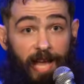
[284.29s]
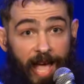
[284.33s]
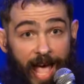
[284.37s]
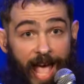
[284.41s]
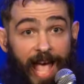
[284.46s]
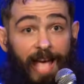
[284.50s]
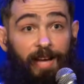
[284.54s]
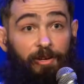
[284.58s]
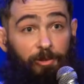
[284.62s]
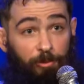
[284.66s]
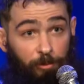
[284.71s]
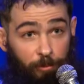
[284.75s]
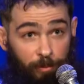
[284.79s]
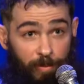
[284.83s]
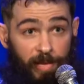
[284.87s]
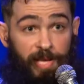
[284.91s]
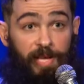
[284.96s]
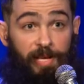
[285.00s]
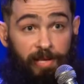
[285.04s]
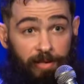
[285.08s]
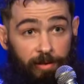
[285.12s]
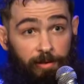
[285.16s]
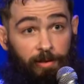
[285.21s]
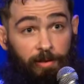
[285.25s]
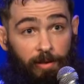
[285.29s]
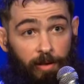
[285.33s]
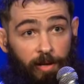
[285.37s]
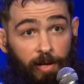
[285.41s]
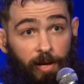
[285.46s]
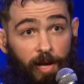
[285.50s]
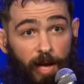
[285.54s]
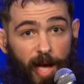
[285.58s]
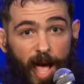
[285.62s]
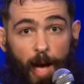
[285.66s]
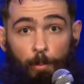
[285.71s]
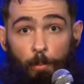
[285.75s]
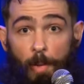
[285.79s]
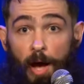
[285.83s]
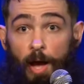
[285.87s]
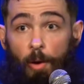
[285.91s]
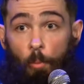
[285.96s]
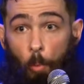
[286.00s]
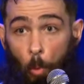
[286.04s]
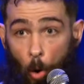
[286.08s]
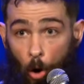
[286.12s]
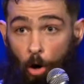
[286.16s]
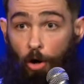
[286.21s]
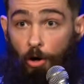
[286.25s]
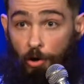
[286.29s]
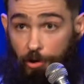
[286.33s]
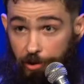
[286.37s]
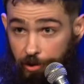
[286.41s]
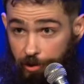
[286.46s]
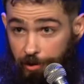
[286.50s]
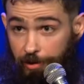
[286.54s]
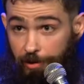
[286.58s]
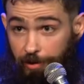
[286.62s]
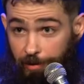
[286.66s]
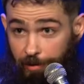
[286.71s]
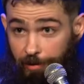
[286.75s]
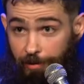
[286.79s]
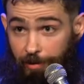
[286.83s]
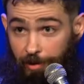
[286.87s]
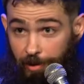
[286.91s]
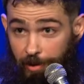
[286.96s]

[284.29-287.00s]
handle me at my worst,